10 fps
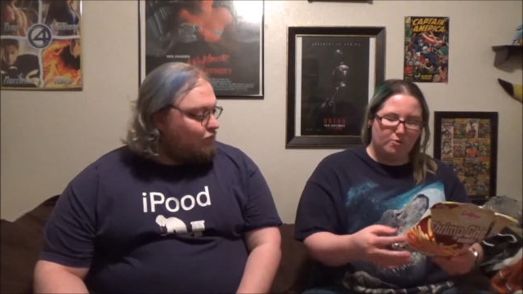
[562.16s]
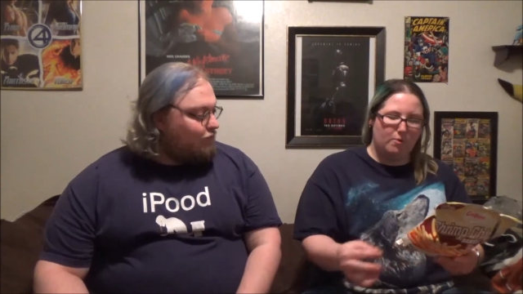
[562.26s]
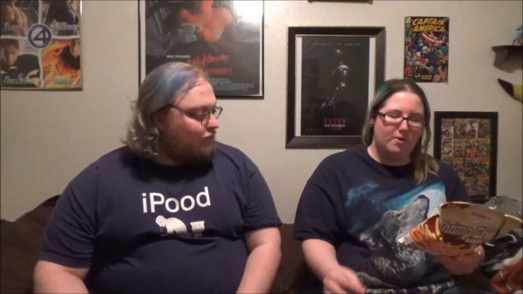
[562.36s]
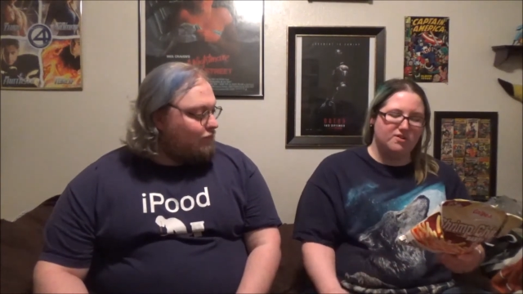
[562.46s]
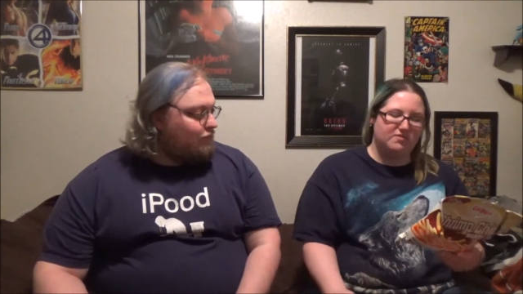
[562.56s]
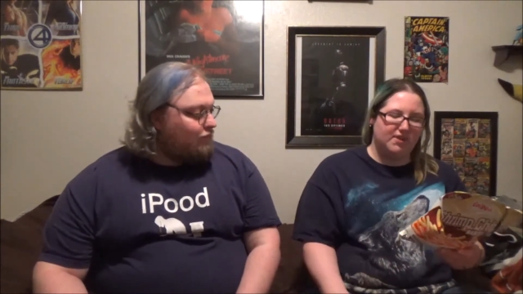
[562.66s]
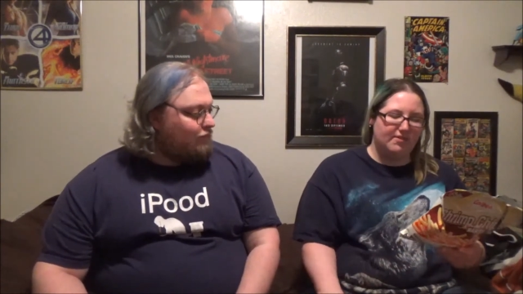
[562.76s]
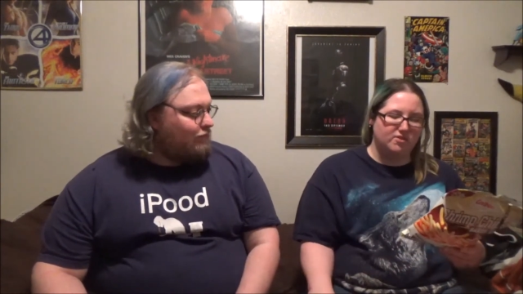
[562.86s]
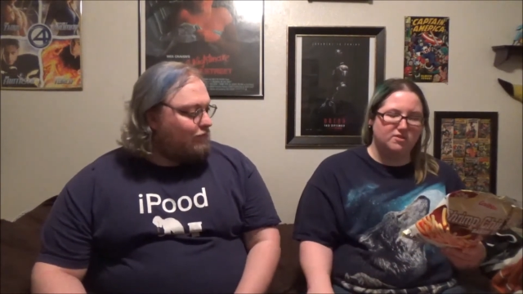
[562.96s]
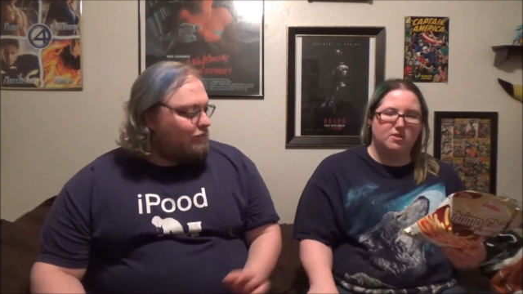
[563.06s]
Speaker 1: robust
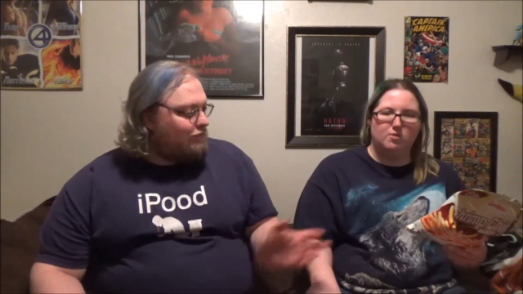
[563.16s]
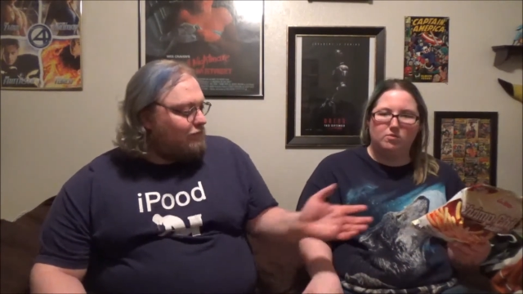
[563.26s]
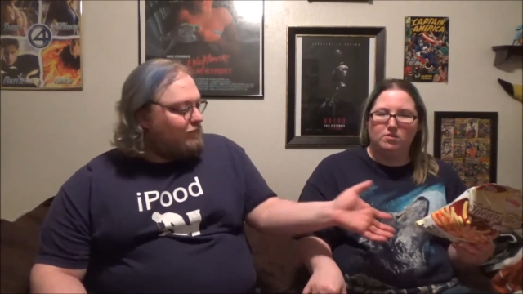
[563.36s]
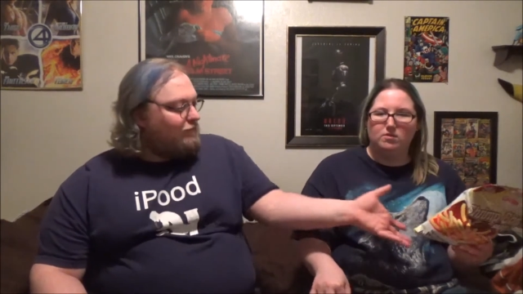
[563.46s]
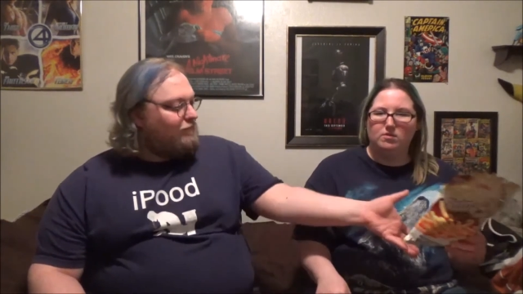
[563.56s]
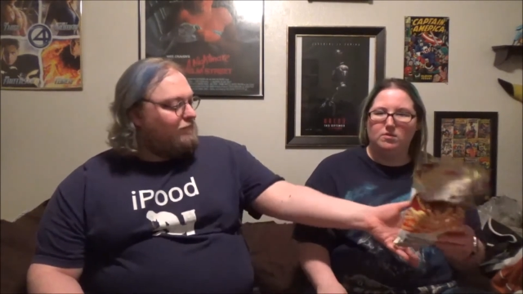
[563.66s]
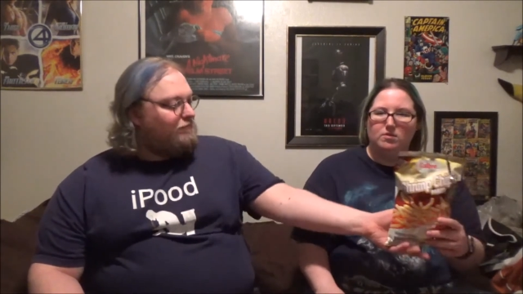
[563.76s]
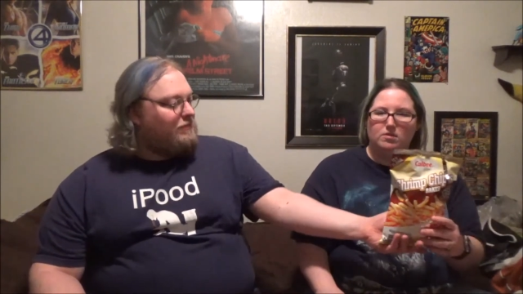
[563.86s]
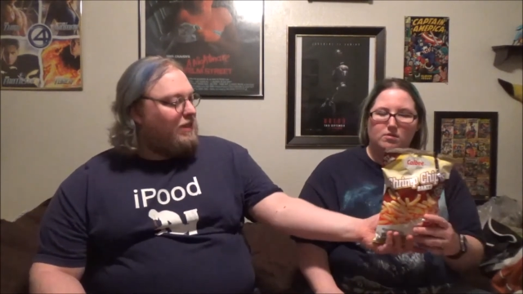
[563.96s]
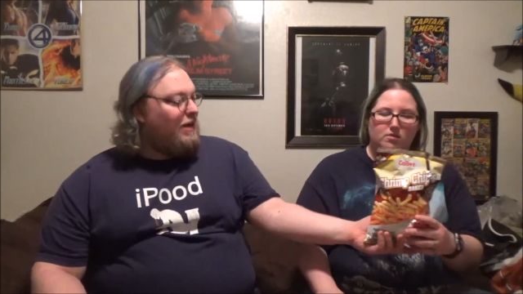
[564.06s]
flavors. So.
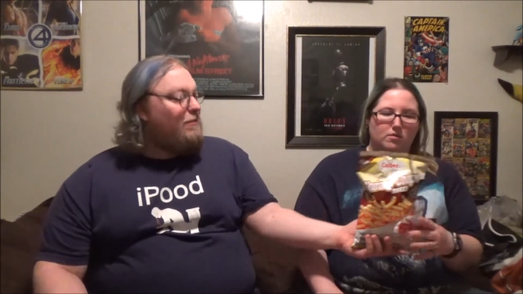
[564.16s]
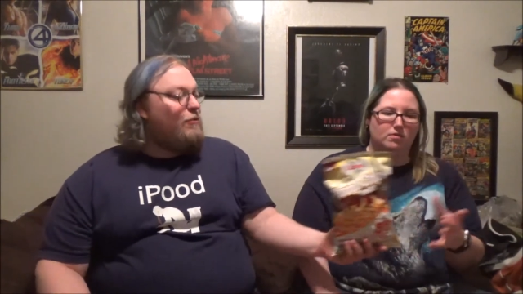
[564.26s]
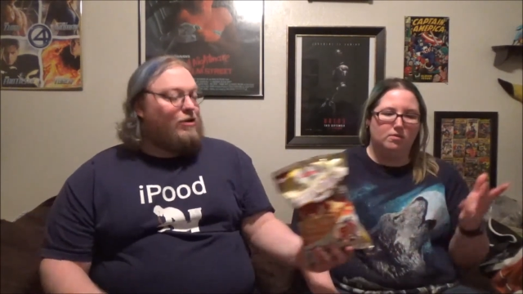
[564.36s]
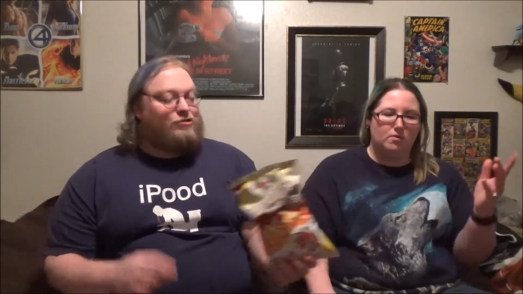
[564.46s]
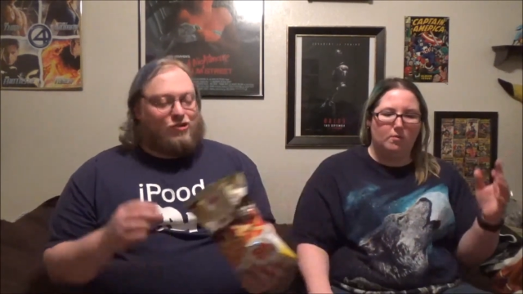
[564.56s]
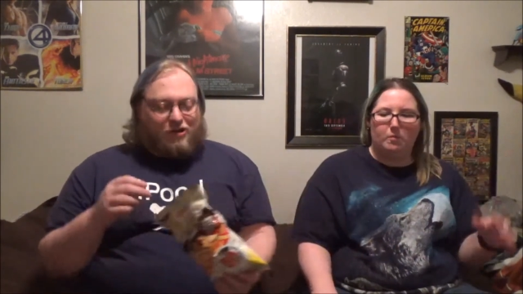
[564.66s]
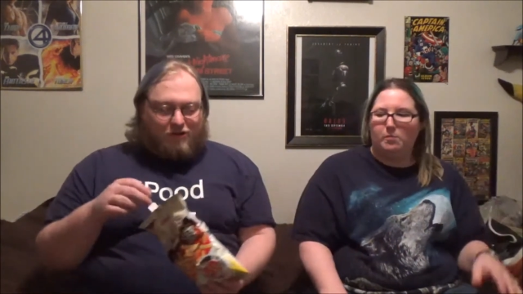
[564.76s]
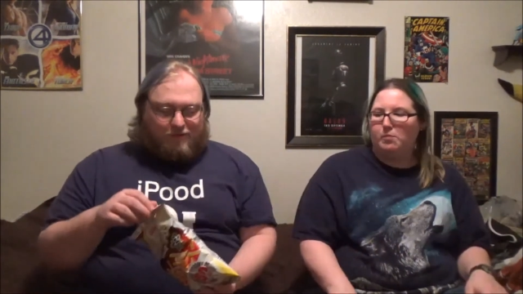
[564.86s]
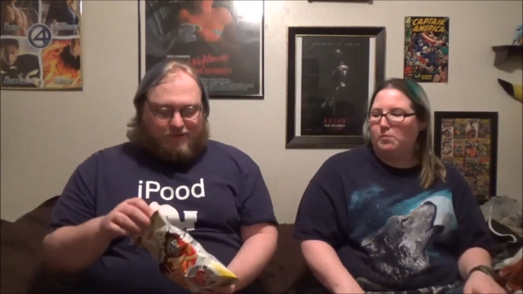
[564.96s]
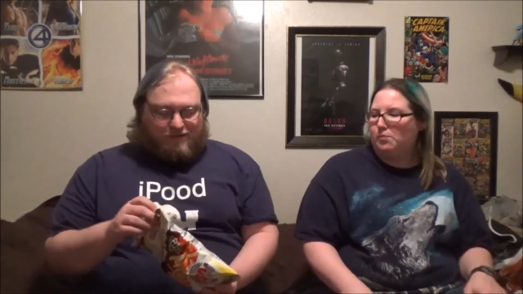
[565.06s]
Speaker 2: I don't want to try
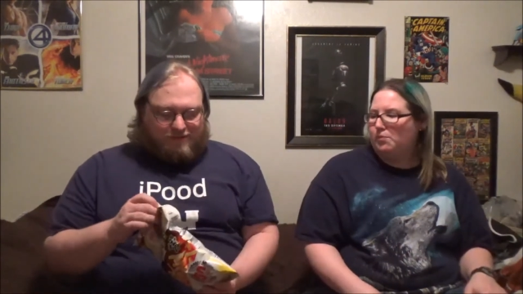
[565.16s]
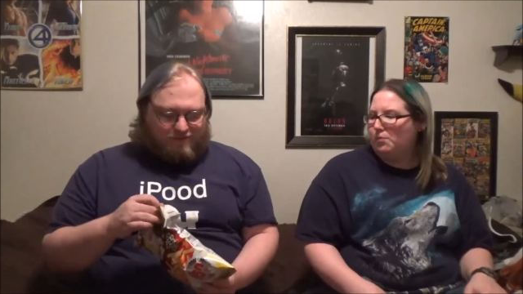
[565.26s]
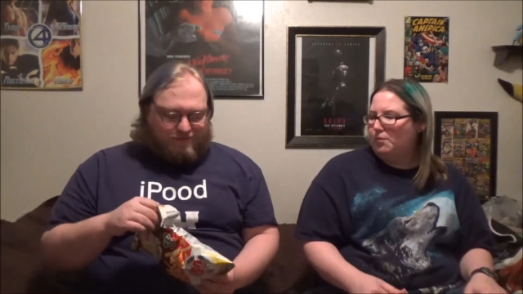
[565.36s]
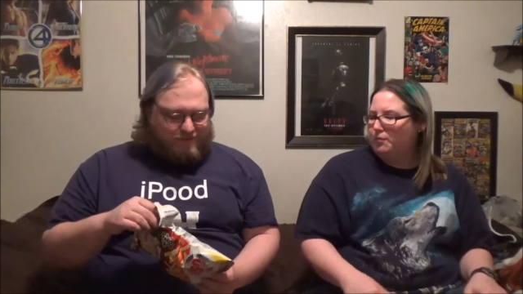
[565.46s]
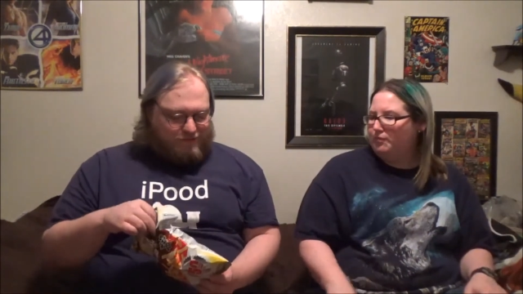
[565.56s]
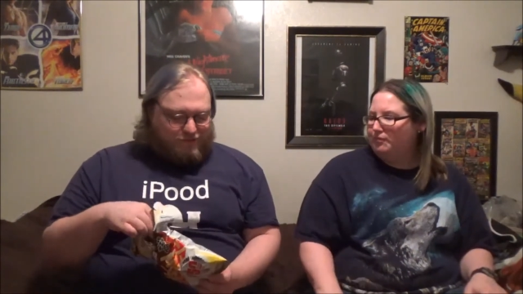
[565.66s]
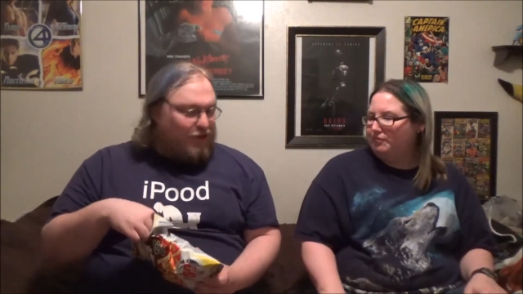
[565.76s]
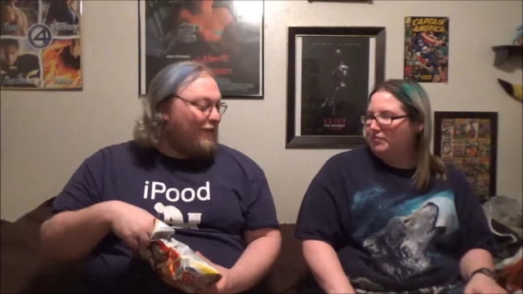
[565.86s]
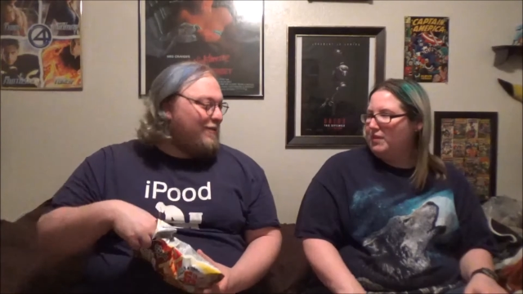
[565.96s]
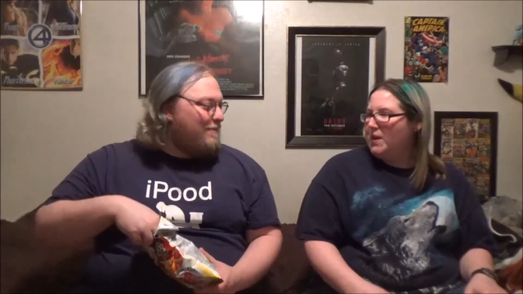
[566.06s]
another one. You can
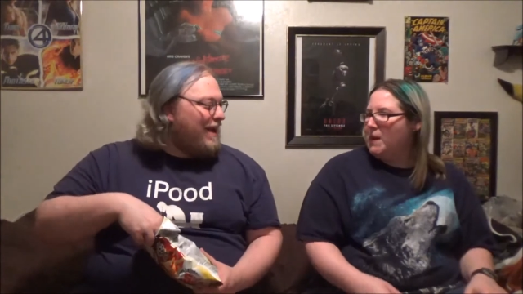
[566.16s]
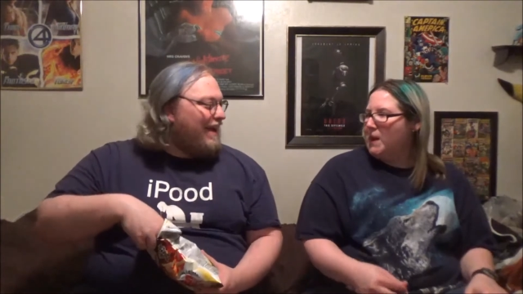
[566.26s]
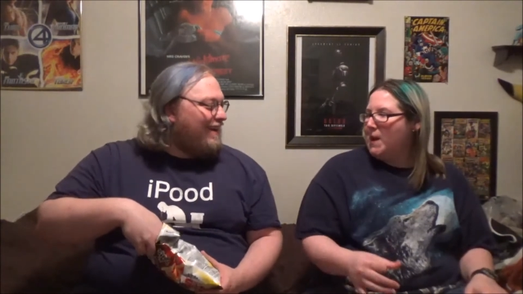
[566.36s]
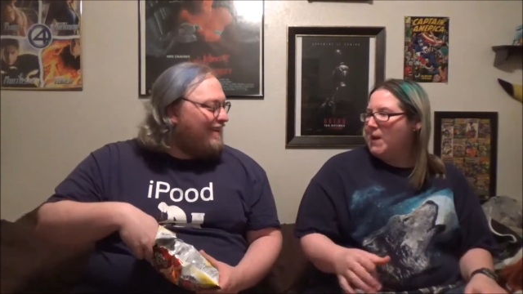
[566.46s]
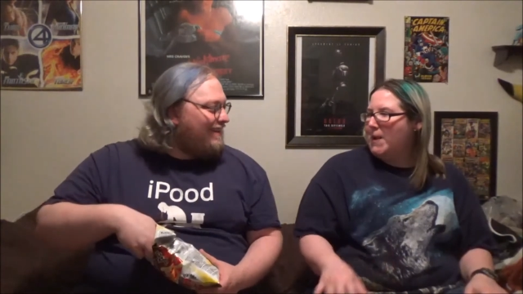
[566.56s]
just hog in a bag.